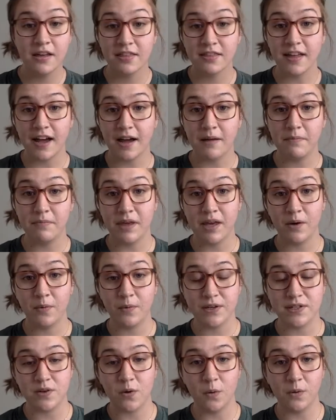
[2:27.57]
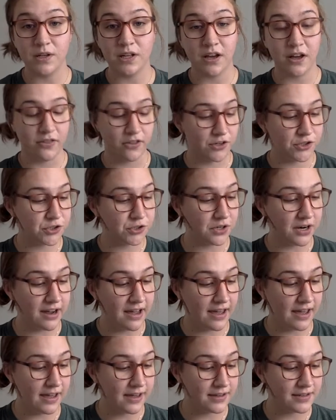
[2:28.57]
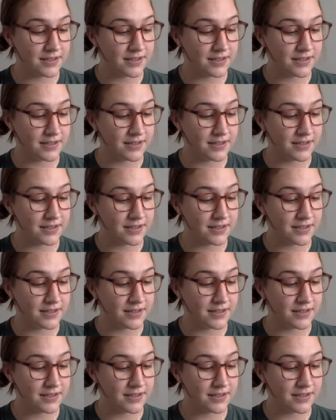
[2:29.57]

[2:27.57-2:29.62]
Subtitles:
that Mig was holding on the tray.